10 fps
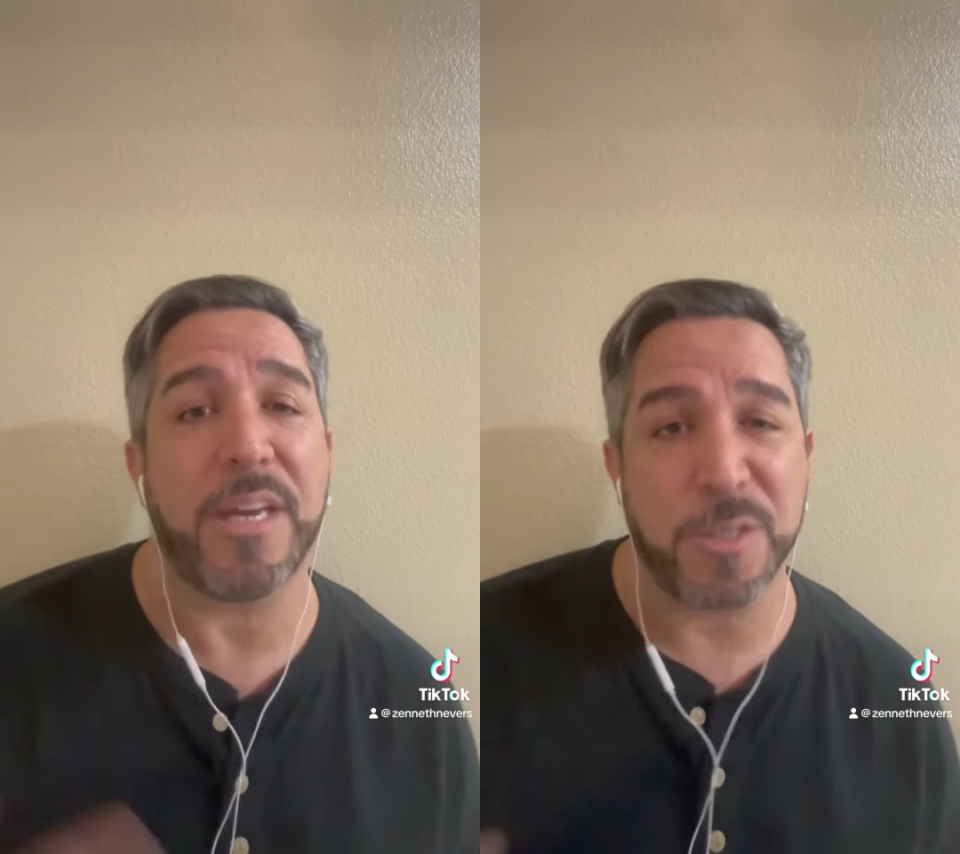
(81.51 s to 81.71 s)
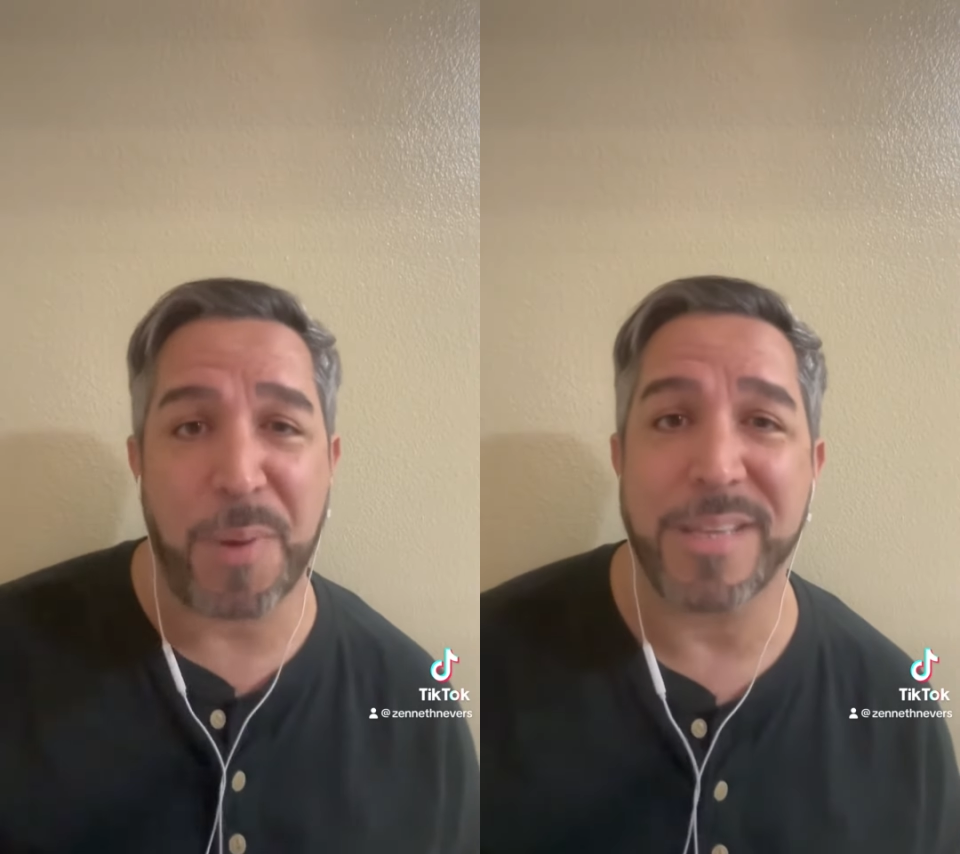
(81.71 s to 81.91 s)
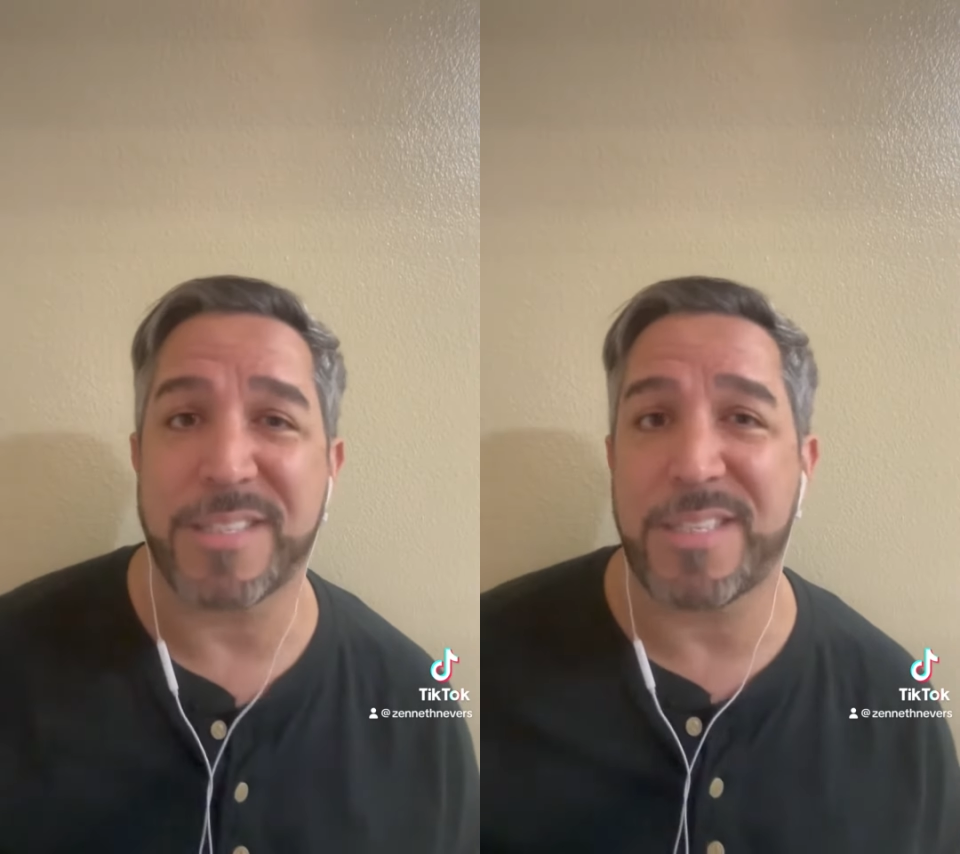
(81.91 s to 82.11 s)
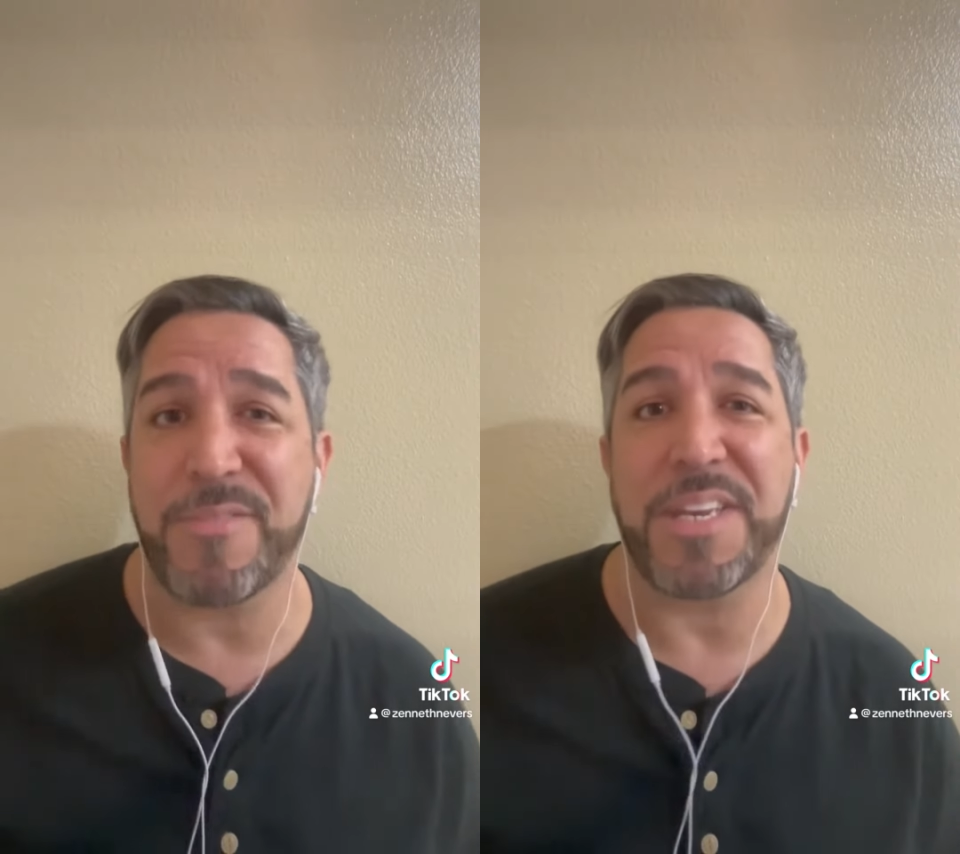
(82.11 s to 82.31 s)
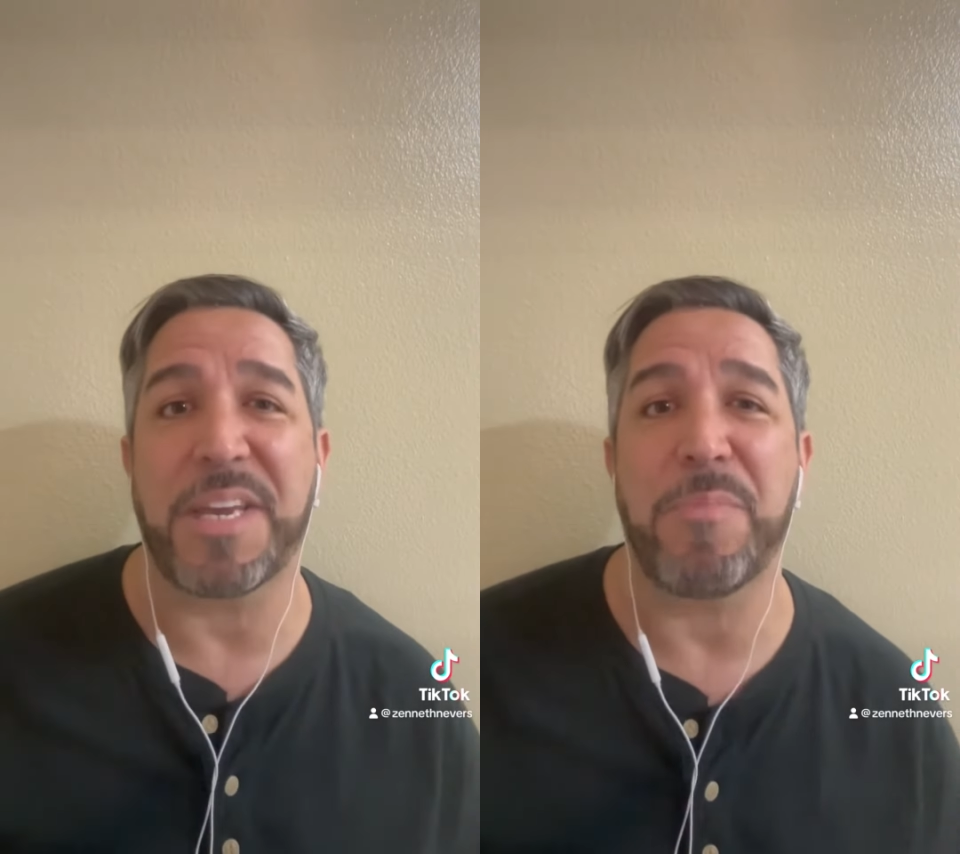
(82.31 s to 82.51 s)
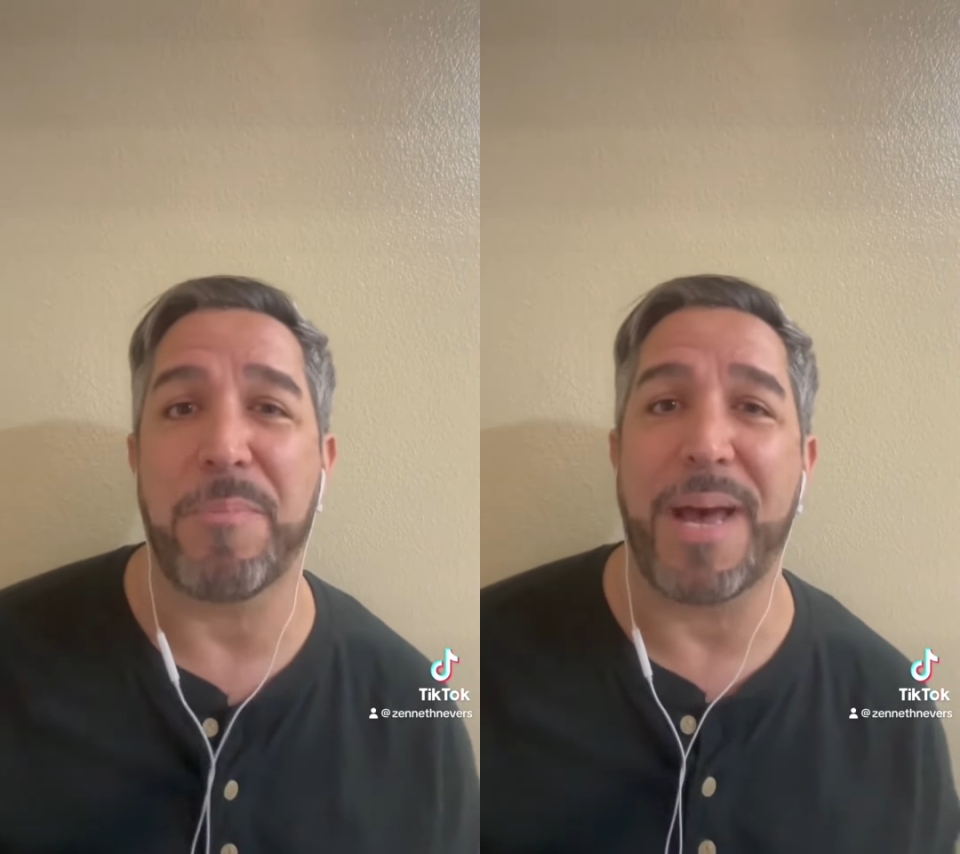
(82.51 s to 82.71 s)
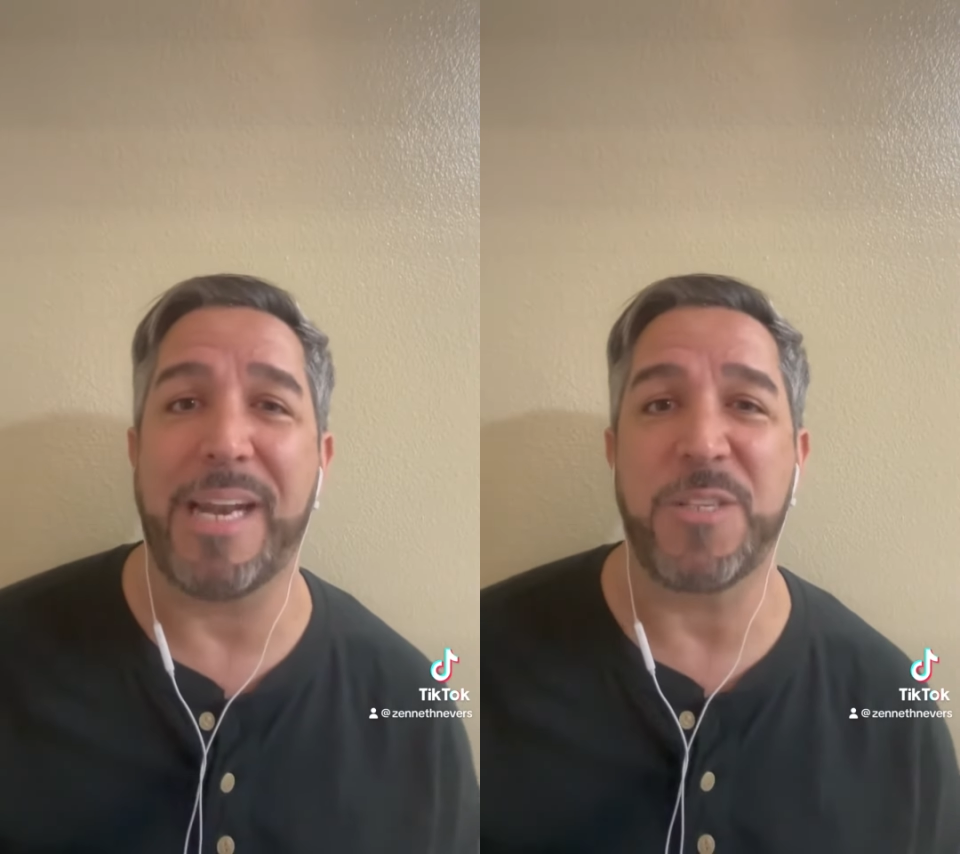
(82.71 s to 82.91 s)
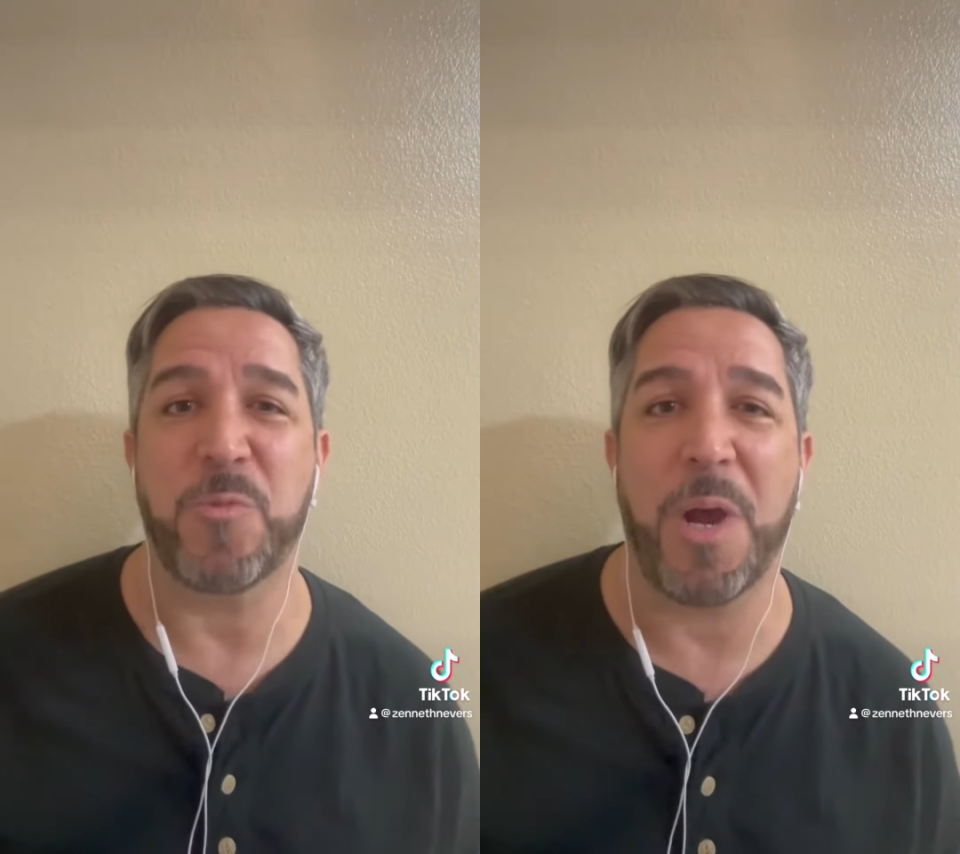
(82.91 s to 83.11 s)
because positivity can be bad
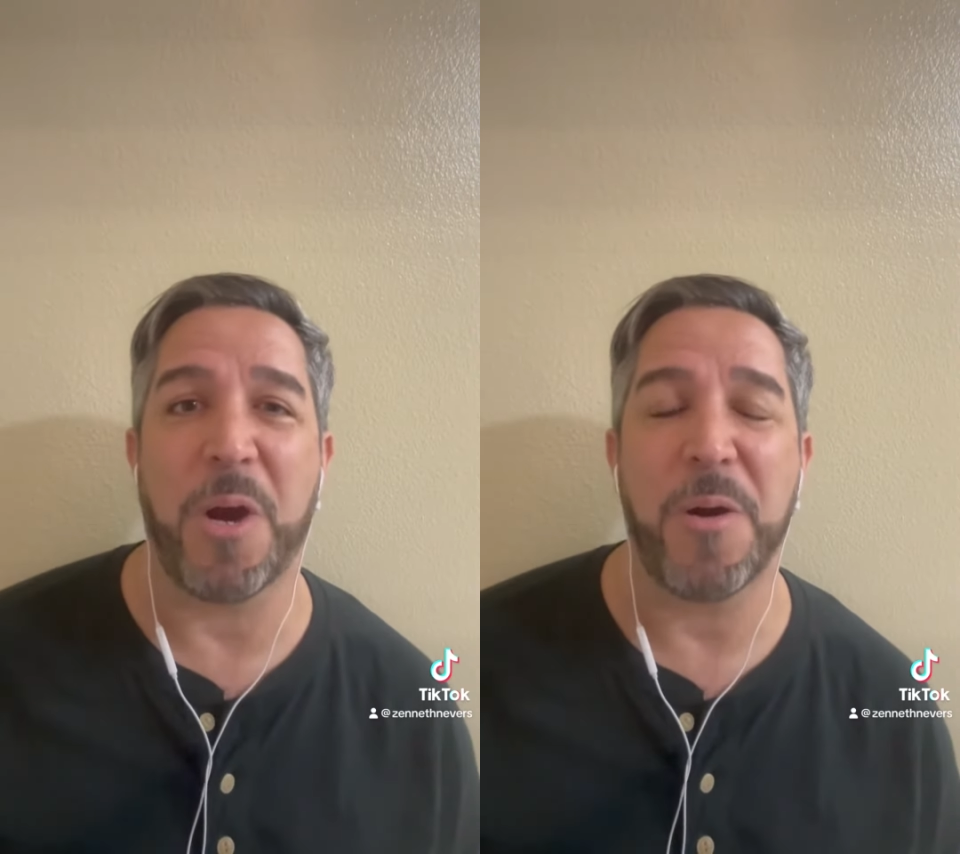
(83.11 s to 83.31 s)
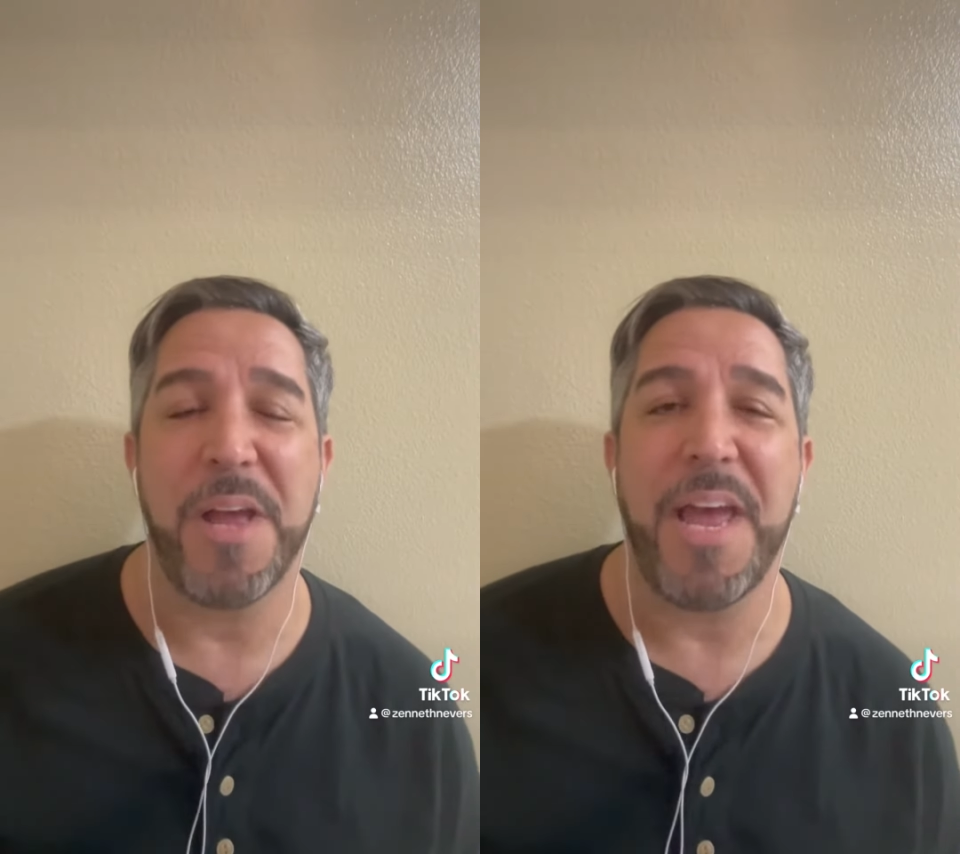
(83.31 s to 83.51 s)
as well.